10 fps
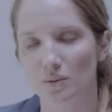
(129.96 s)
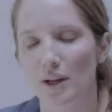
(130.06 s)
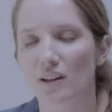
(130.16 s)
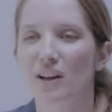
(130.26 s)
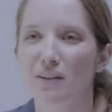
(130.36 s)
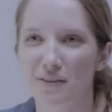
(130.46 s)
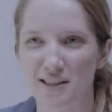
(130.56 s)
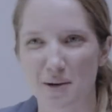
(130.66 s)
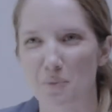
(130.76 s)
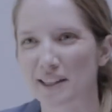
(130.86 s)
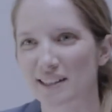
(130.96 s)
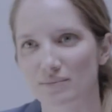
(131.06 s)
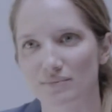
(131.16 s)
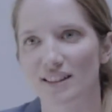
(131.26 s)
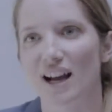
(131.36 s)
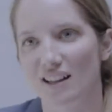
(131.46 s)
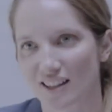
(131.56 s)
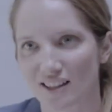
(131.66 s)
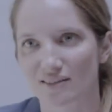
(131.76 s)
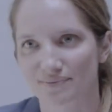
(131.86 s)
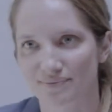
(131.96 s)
We're looking for someone younger.